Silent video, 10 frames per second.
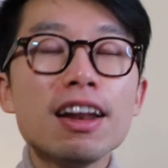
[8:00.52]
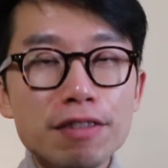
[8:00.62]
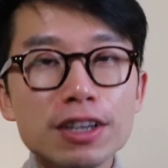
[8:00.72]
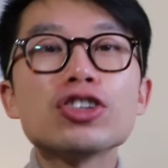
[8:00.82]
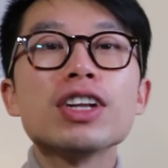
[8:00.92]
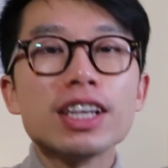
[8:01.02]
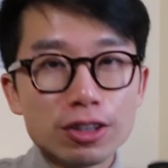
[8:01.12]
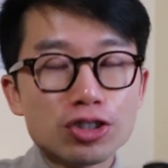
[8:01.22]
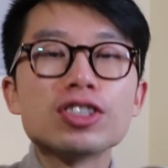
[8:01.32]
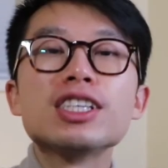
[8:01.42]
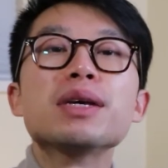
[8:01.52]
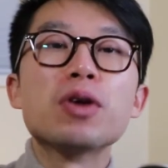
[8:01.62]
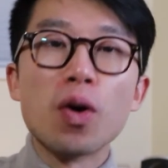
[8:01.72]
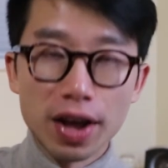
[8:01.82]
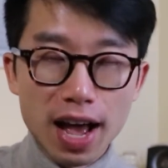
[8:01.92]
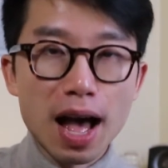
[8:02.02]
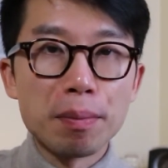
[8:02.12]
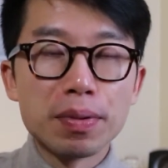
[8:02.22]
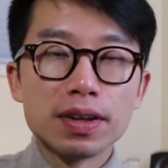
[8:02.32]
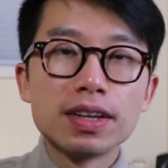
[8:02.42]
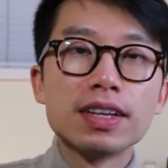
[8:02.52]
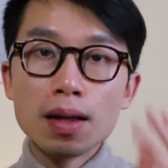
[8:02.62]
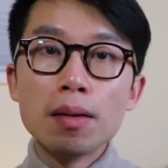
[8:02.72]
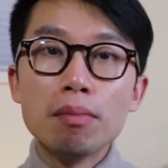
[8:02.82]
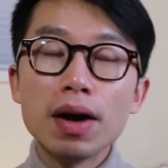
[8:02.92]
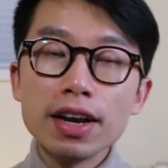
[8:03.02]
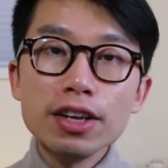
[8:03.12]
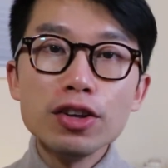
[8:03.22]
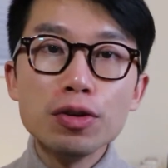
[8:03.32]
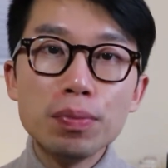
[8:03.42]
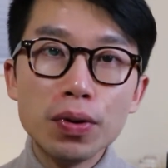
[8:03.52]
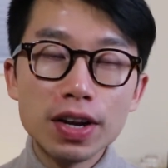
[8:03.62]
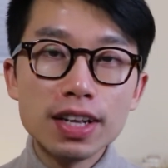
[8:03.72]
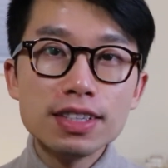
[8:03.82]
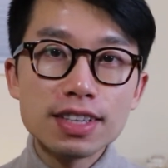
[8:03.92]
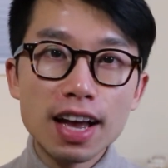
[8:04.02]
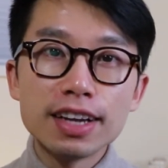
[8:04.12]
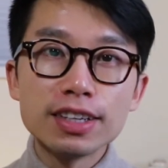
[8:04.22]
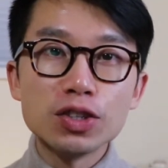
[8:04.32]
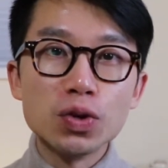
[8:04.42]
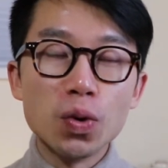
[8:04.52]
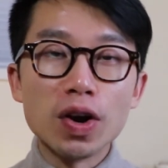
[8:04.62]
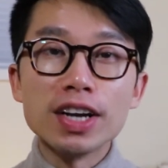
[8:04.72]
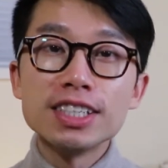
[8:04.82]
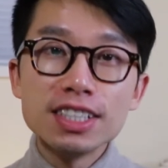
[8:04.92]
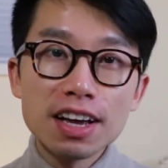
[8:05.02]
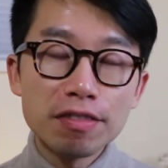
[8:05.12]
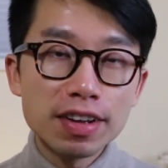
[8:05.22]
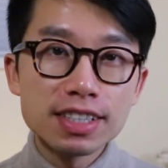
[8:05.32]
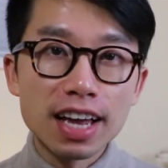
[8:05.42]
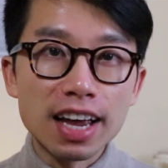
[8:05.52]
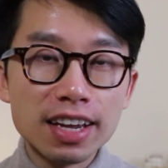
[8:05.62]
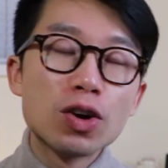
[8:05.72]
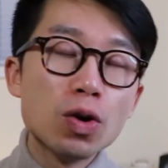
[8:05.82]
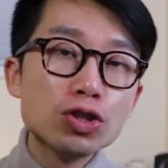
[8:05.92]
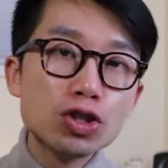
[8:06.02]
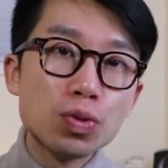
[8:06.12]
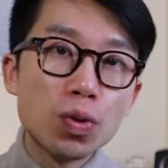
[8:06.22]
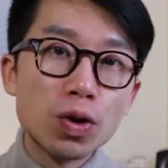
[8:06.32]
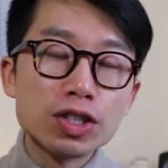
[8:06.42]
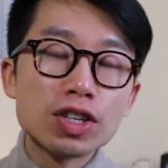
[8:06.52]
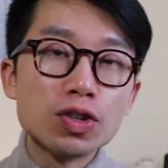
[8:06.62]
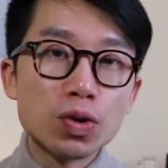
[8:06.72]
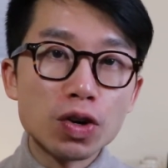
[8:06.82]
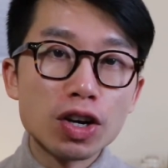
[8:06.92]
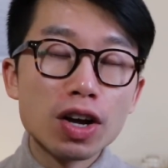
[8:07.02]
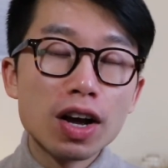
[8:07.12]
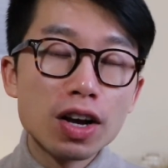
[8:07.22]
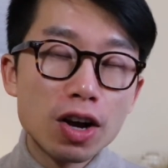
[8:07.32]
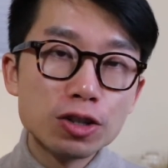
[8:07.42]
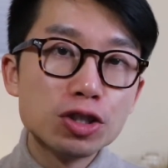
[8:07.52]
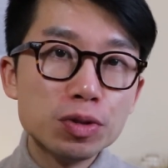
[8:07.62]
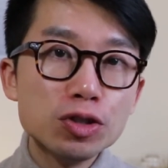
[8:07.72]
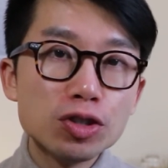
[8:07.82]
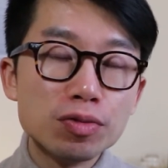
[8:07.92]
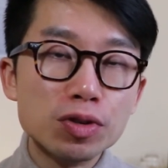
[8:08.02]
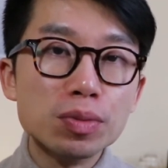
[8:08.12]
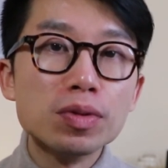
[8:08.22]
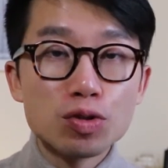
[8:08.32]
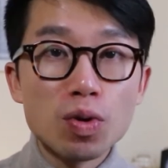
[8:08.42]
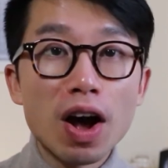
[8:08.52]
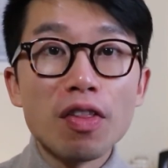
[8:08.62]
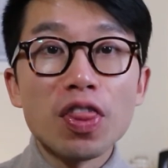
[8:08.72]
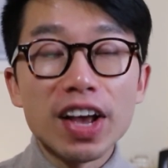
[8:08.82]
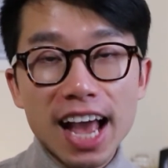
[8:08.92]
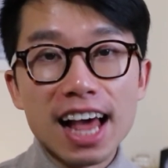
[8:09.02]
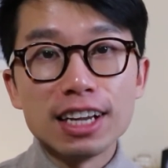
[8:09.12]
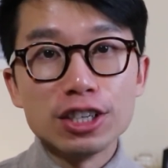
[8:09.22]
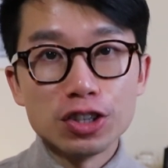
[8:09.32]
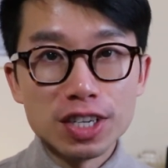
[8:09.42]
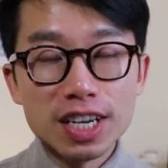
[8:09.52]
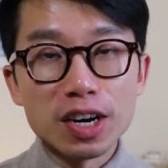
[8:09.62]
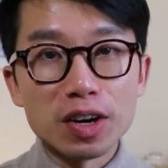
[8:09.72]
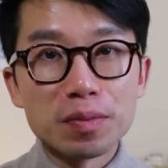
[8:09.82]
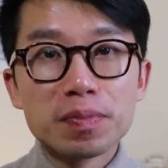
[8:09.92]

eventually it'll just keep going up. Money you put inside your TFSA goes towards your contribution route throughout the calendar year,